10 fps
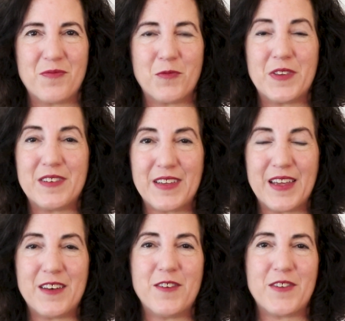Once
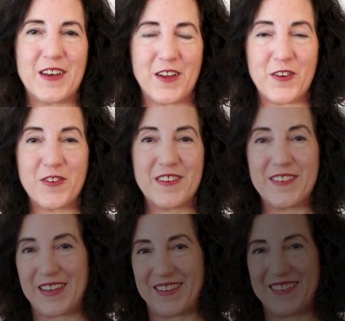again, you've got 100
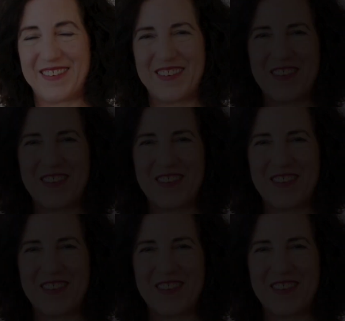seconds.